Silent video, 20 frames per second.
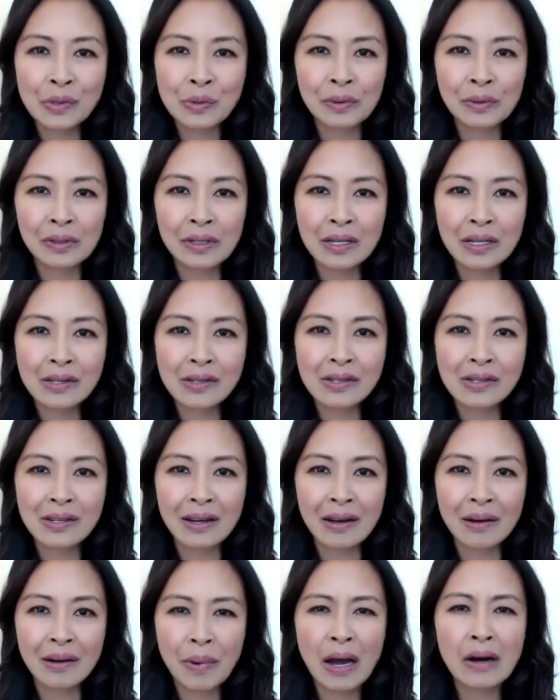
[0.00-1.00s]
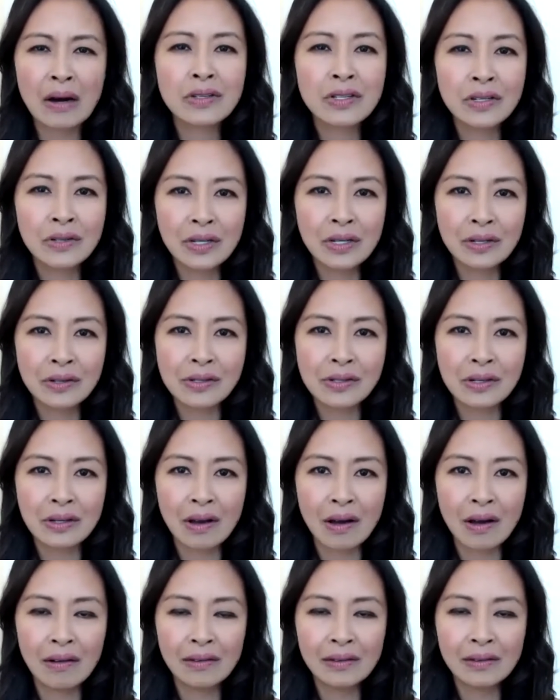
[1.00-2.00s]
released about 2 years
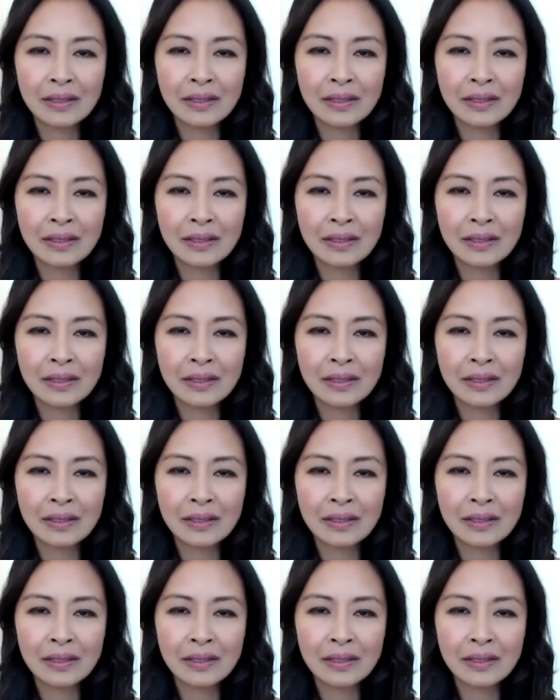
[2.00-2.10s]
ago